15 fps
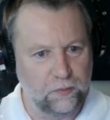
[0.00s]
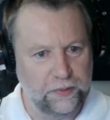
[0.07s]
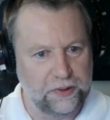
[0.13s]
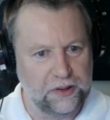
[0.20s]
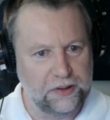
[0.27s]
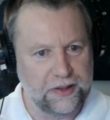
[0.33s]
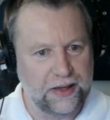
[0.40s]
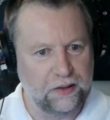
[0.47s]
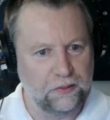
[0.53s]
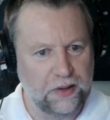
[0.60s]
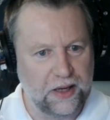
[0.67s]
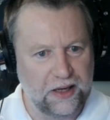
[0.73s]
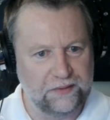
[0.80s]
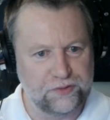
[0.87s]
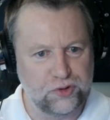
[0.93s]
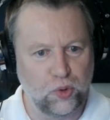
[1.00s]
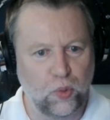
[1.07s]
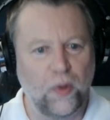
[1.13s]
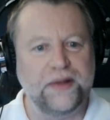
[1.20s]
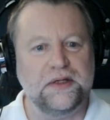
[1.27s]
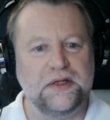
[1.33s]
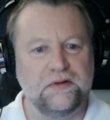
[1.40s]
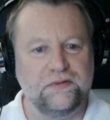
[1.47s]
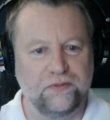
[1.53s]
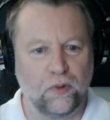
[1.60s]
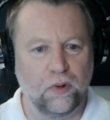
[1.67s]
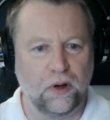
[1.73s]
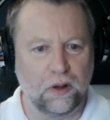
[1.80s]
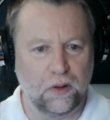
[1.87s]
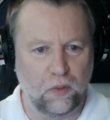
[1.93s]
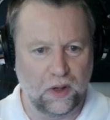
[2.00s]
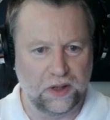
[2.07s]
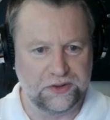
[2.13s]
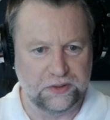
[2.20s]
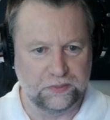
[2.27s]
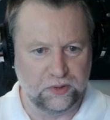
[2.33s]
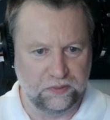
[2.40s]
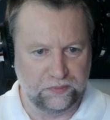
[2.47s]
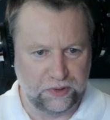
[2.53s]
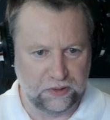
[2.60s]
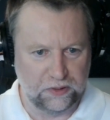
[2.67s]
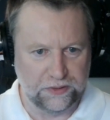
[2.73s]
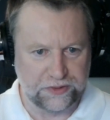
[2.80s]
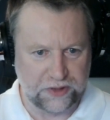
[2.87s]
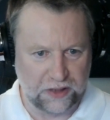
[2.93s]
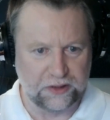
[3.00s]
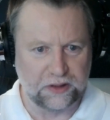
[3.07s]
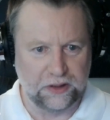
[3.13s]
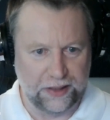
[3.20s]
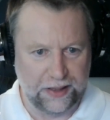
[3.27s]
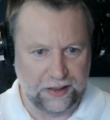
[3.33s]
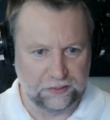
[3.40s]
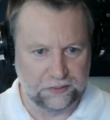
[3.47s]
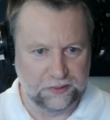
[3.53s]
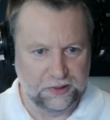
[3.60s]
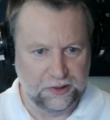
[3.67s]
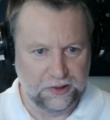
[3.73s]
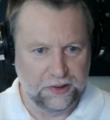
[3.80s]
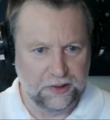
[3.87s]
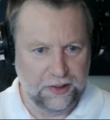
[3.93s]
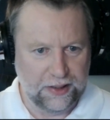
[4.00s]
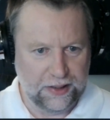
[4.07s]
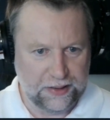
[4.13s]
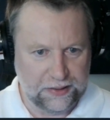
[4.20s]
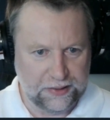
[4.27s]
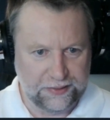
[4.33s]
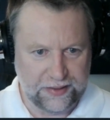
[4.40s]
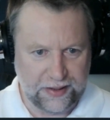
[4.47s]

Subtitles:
We now have 24 quantum computers on the cloud.